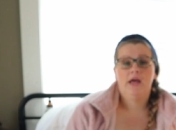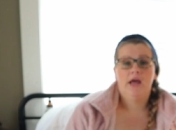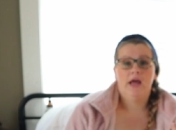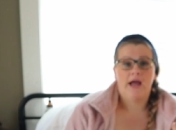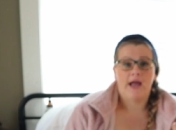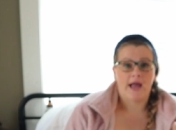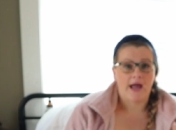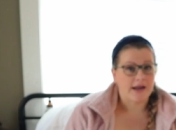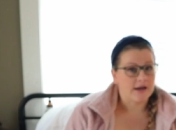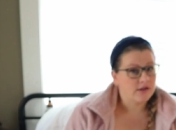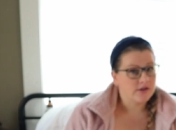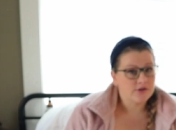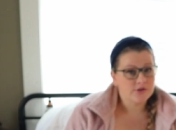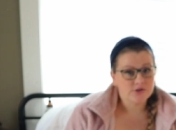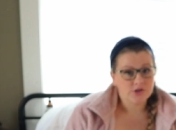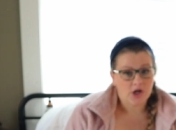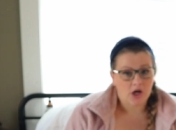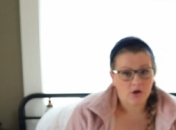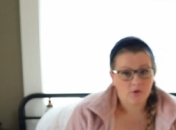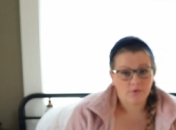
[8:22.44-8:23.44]
I had a little
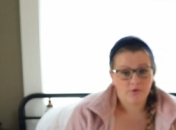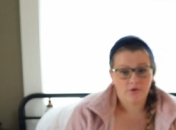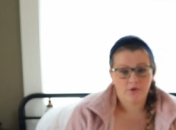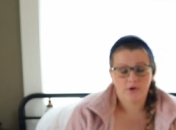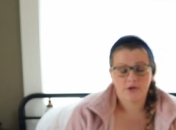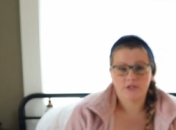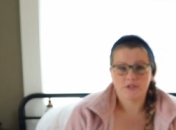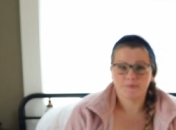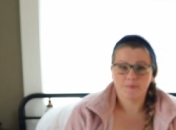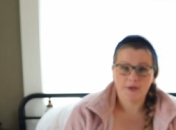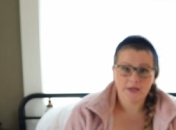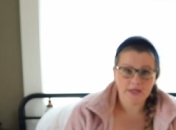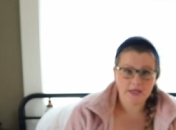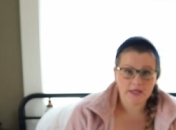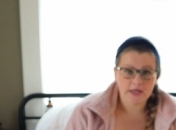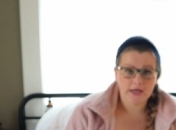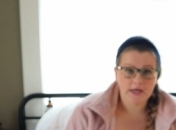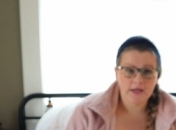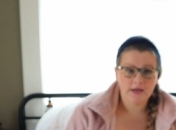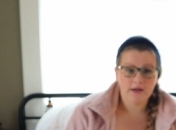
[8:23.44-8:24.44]
talk with her
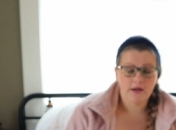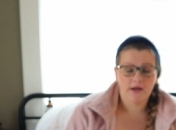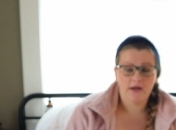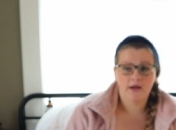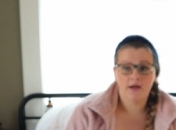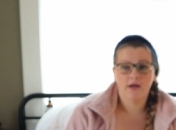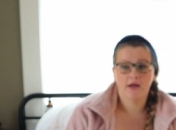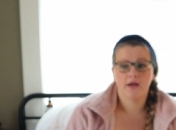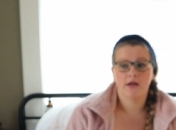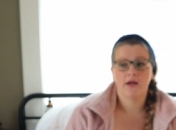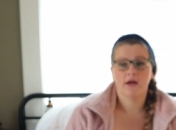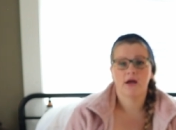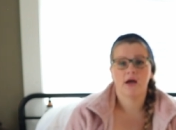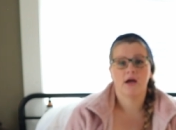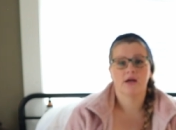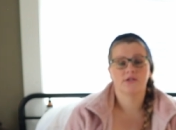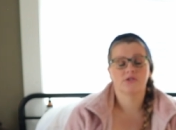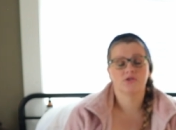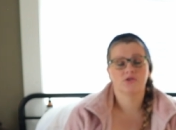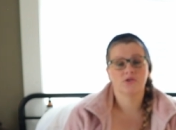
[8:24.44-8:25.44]
explaining it.
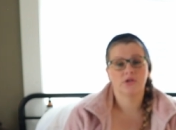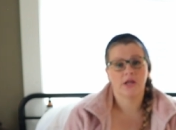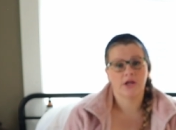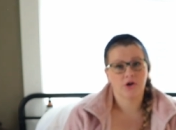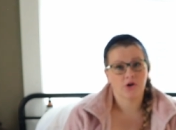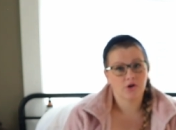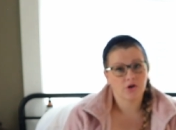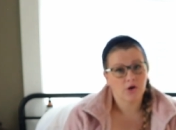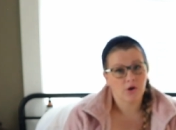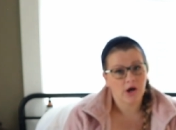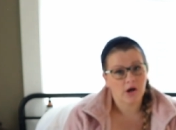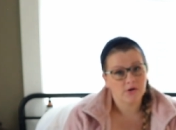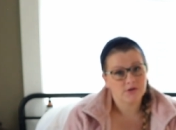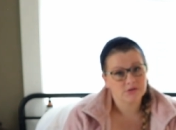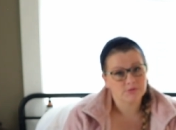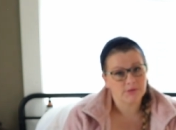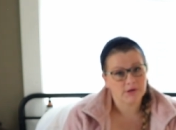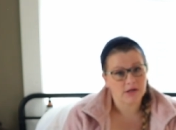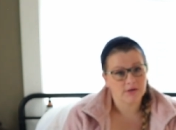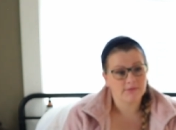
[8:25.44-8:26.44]
I let her know how it
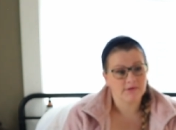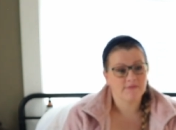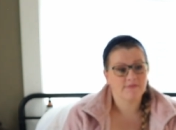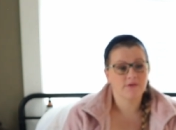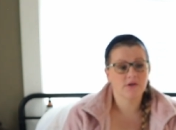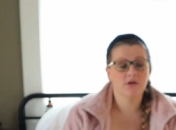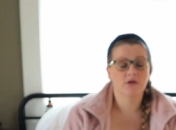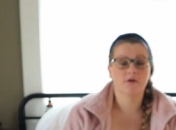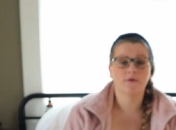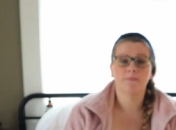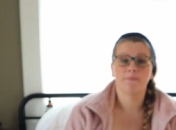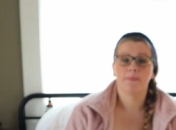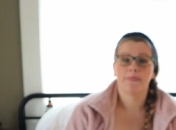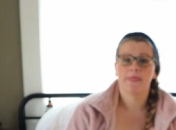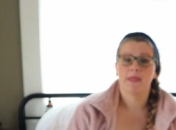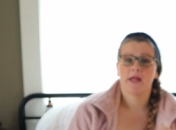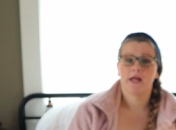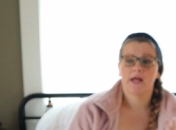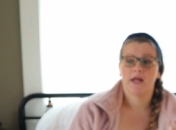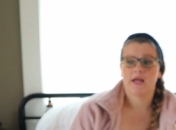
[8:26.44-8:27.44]
was making me feel.
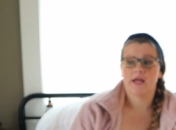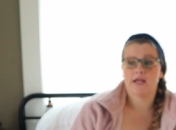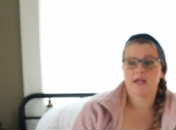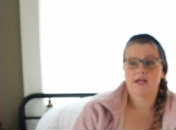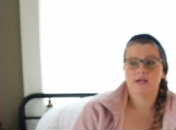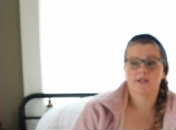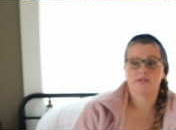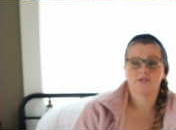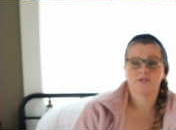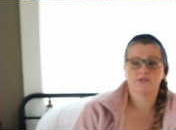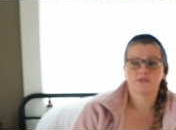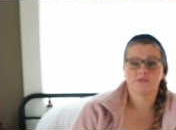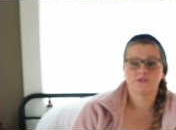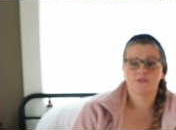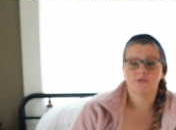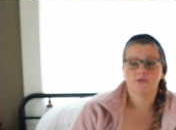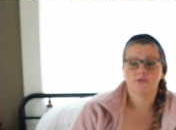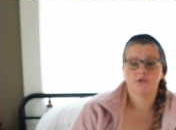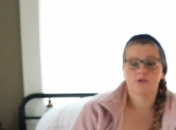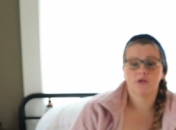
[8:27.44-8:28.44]
And
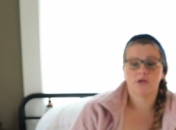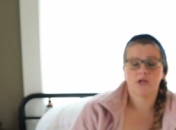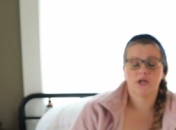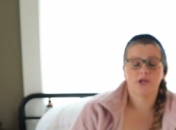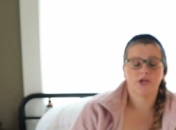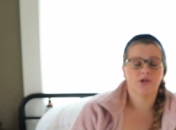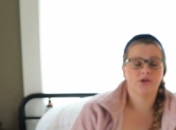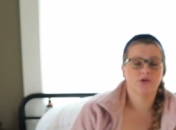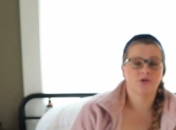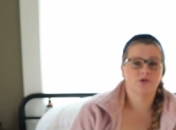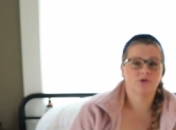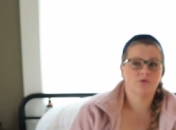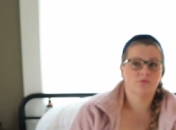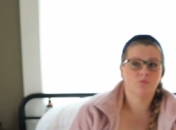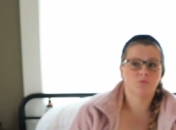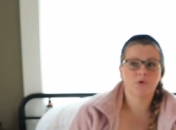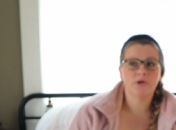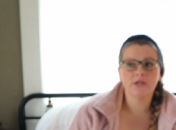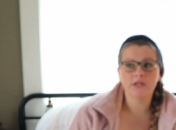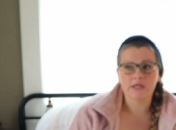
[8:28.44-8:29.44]
you
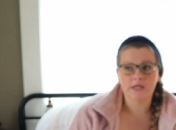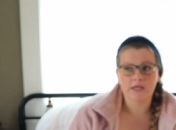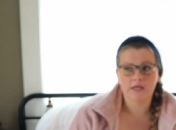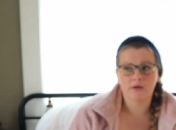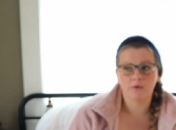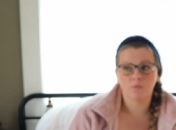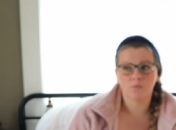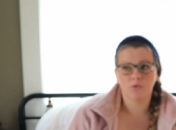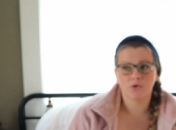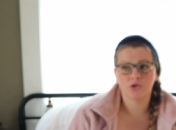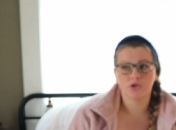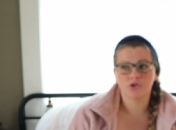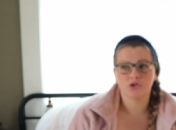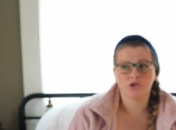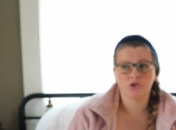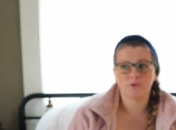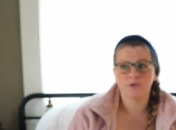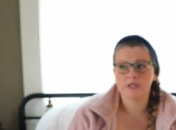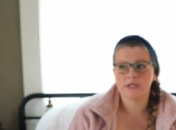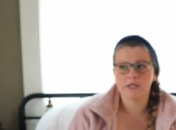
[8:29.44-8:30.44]
really, when you're
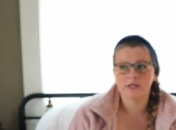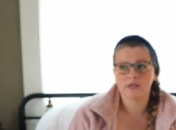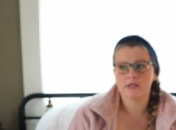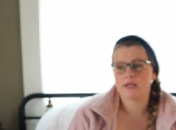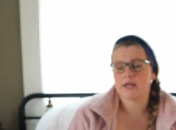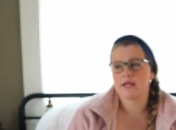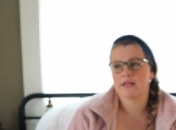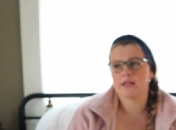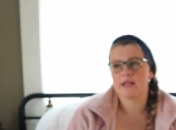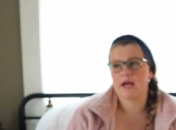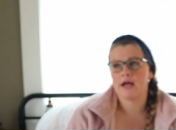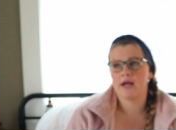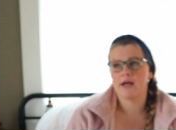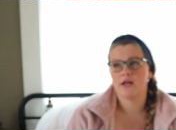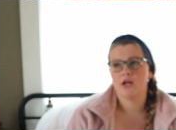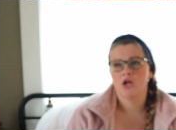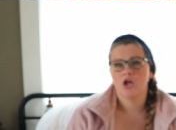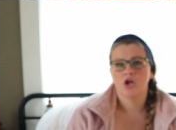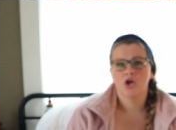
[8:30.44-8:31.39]
doing it like that,